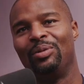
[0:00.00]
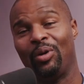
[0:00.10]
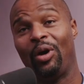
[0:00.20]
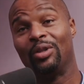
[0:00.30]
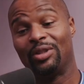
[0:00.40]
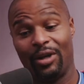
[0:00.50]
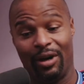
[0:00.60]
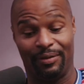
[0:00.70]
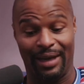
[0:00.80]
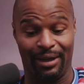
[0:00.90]
but on
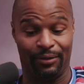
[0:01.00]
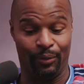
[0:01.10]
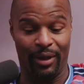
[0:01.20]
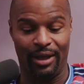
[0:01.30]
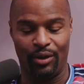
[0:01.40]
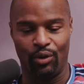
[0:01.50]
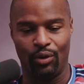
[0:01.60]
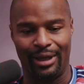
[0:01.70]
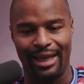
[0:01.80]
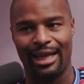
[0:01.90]
turf, like for me, you
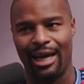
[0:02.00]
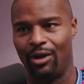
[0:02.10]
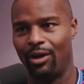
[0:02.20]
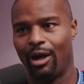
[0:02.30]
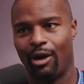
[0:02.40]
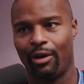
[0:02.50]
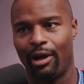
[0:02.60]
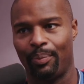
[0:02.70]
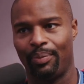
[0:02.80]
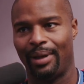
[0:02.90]
get that good
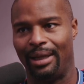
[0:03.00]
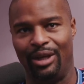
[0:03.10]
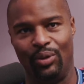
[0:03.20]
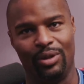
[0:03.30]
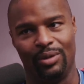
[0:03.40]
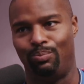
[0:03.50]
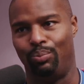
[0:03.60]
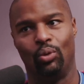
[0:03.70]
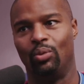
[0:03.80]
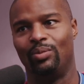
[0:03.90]
grip, and then you just
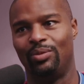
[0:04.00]
boom,